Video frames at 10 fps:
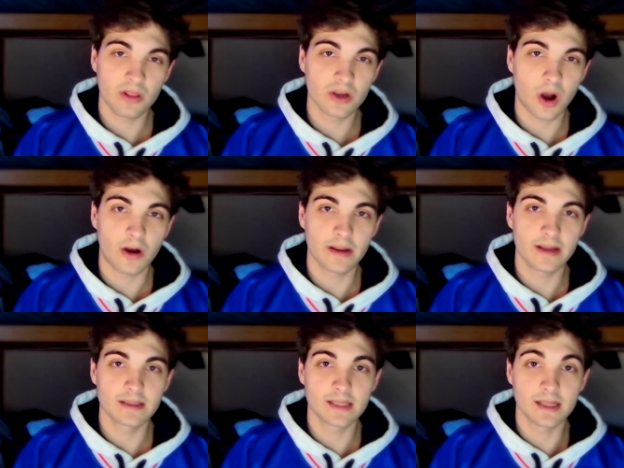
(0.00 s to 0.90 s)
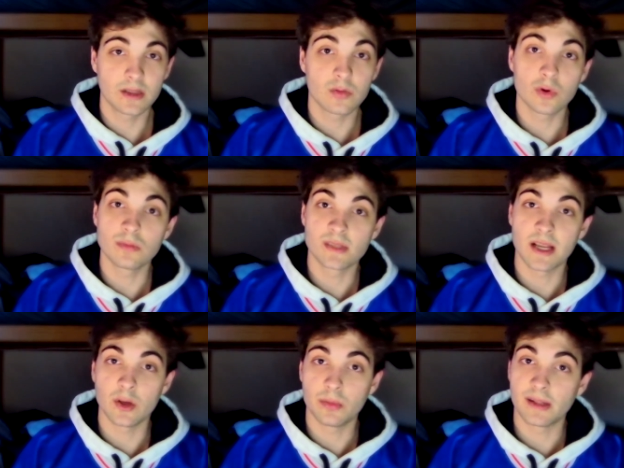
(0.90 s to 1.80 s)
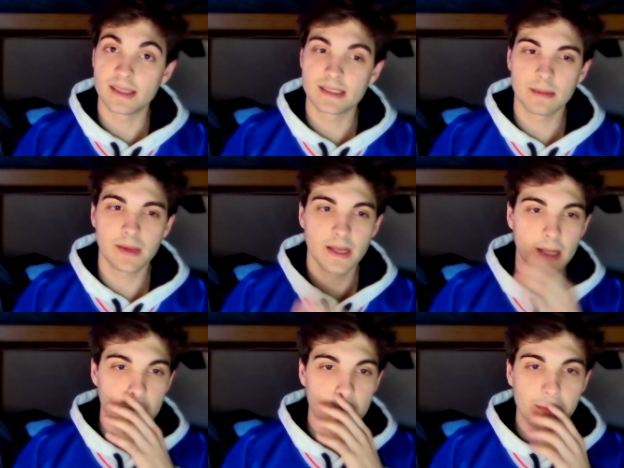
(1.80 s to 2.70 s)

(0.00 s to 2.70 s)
the guardians in the rooms that you place them in,